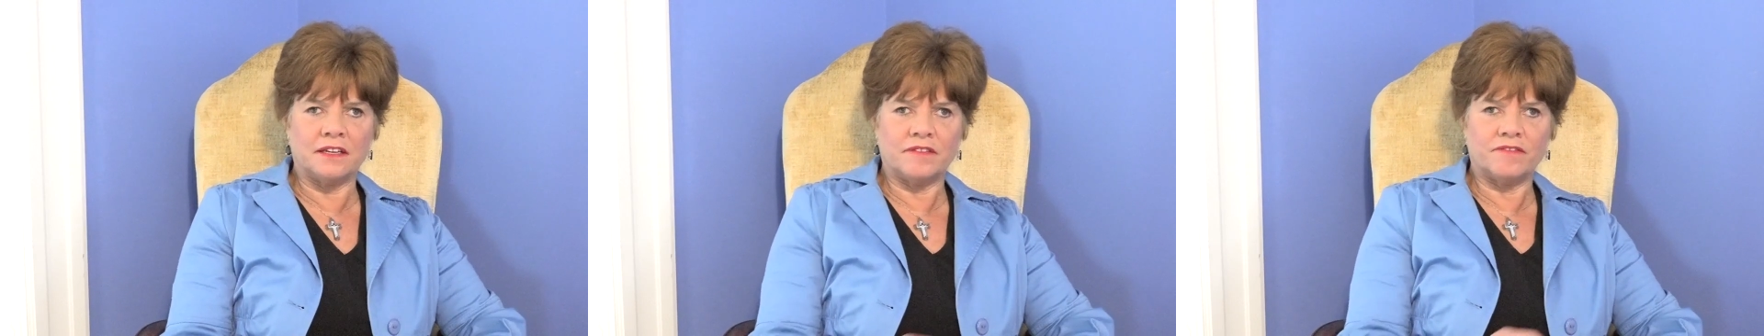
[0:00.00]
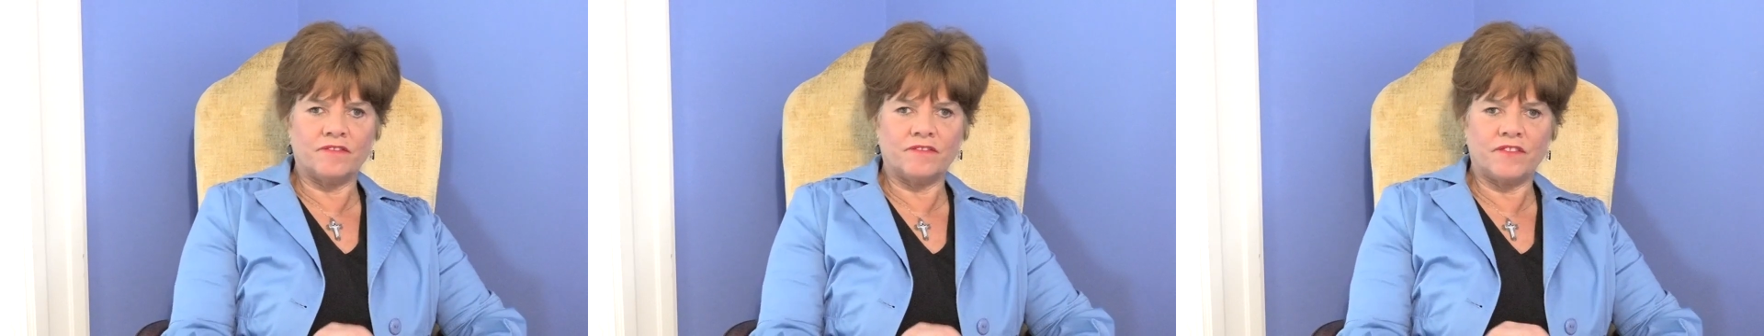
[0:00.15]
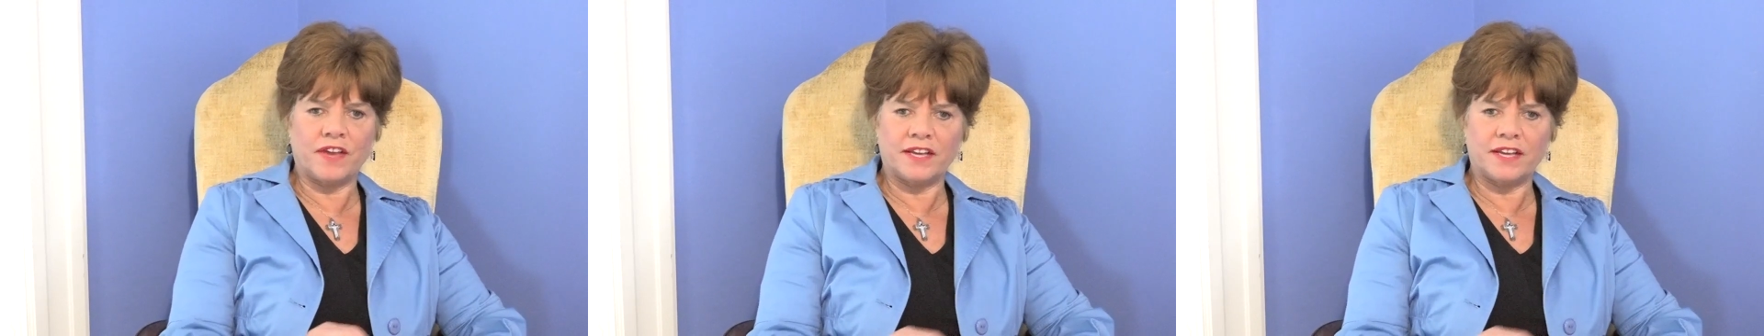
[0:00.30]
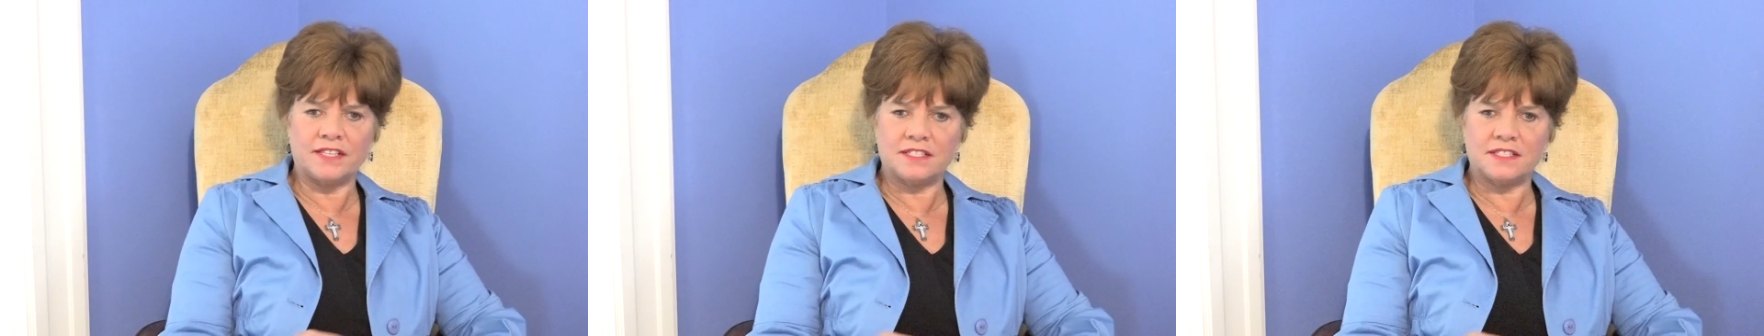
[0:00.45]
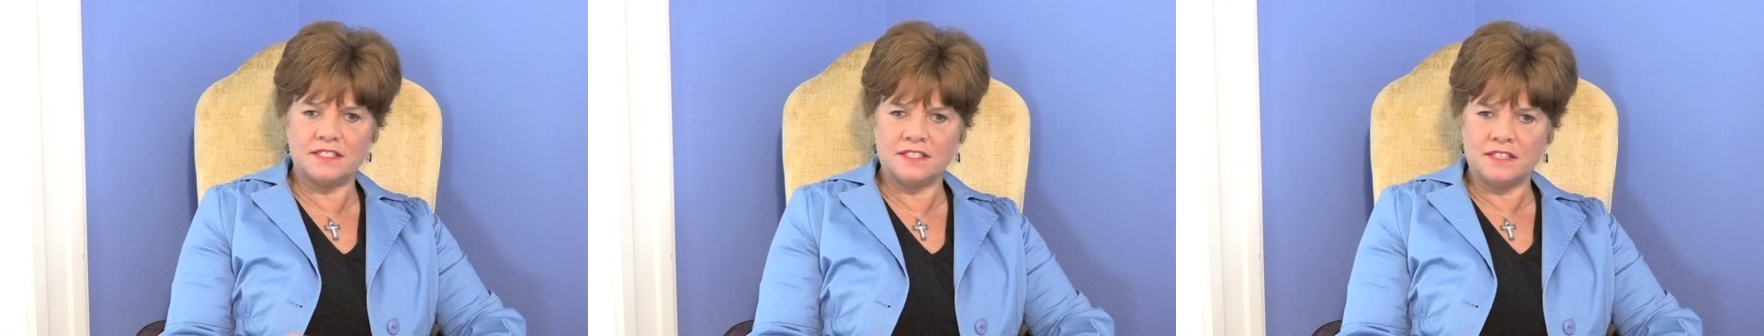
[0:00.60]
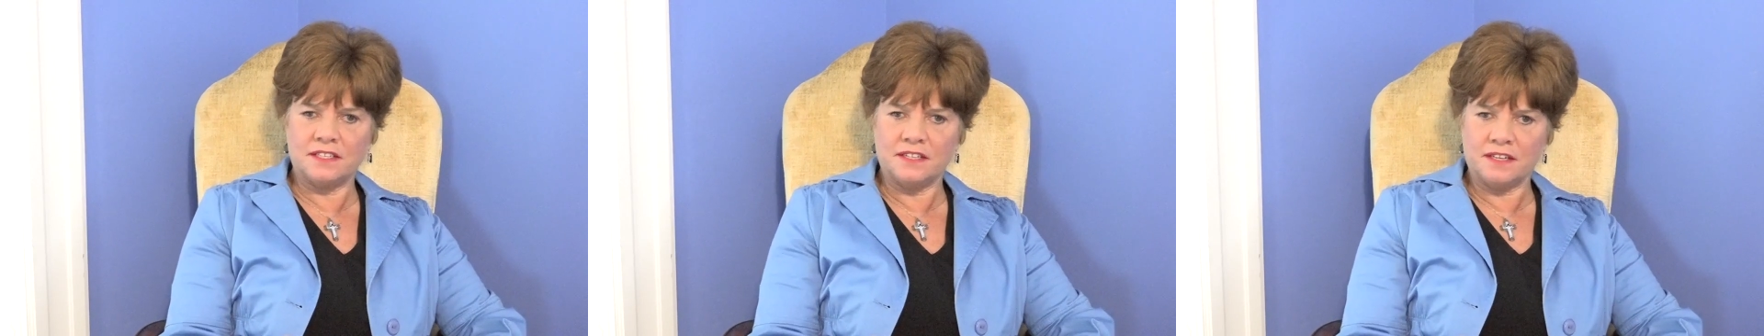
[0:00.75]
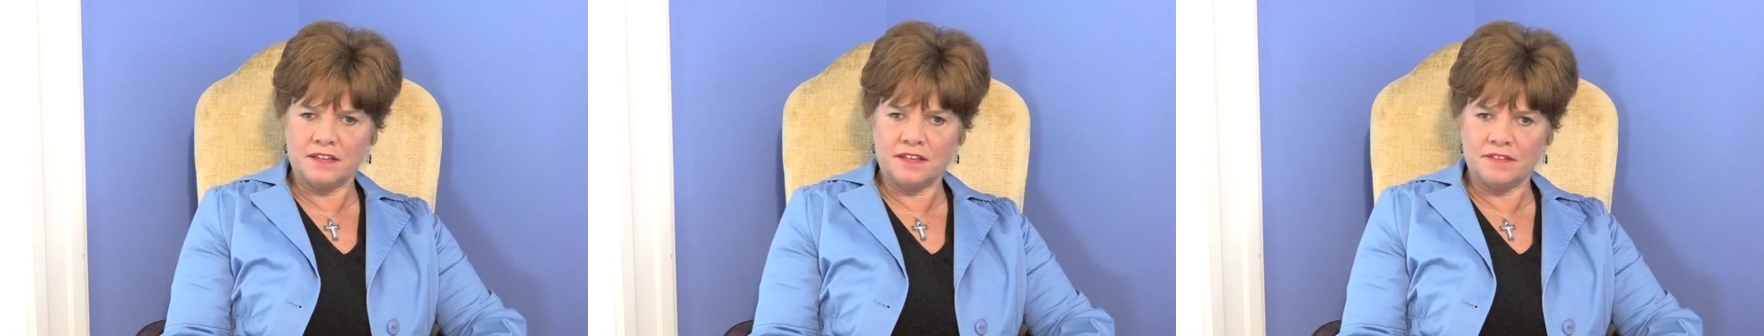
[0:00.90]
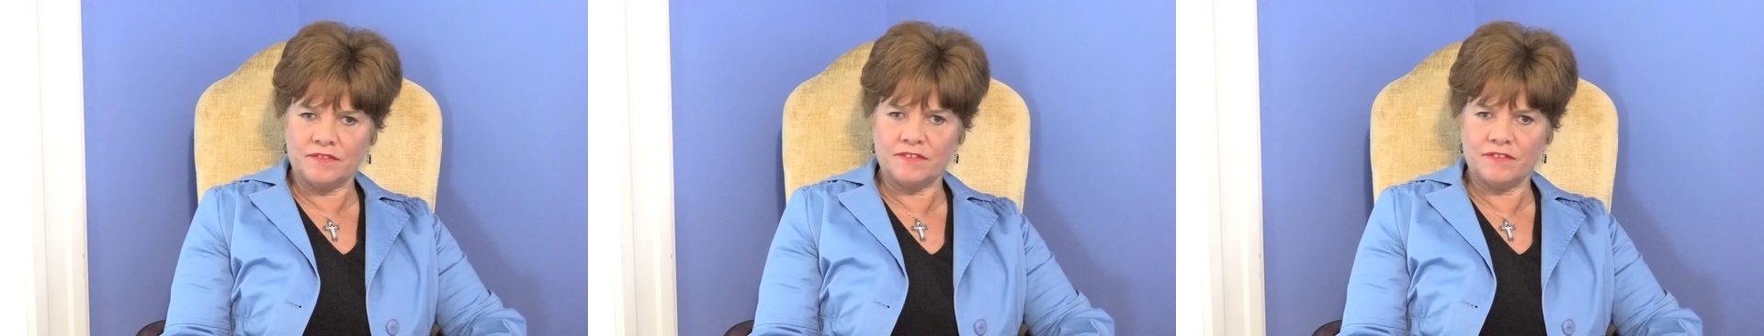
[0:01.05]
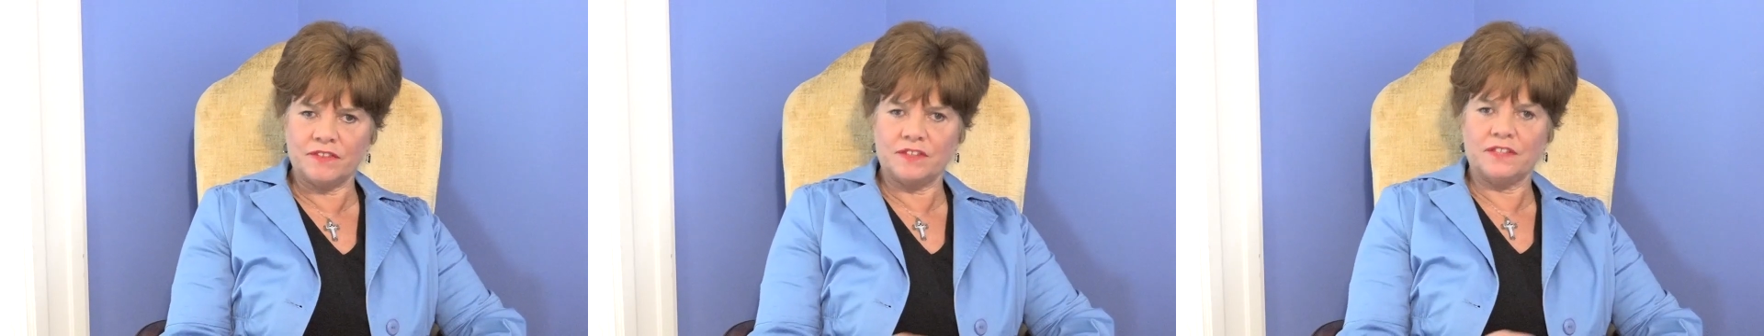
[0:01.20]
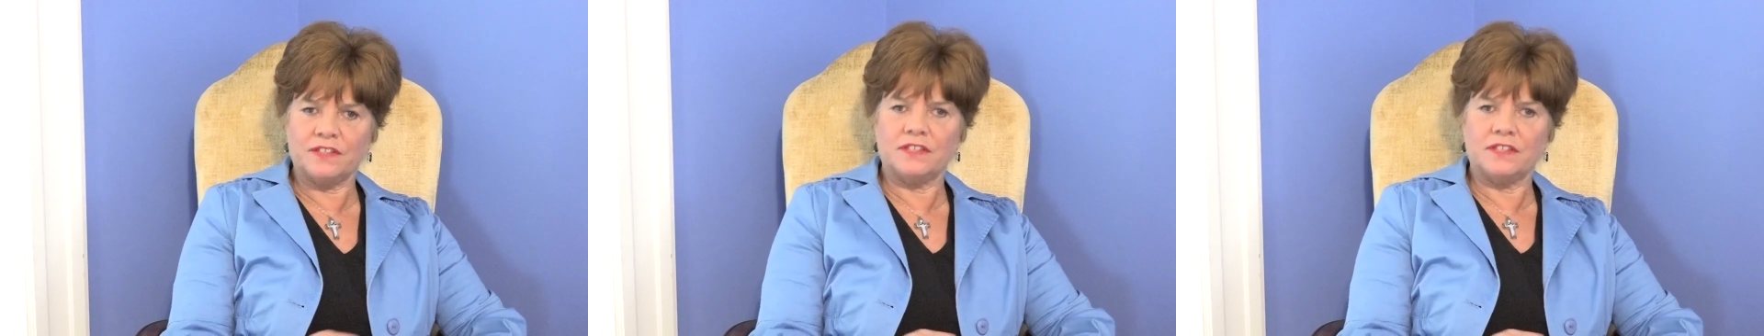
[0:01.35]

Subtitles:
fast enough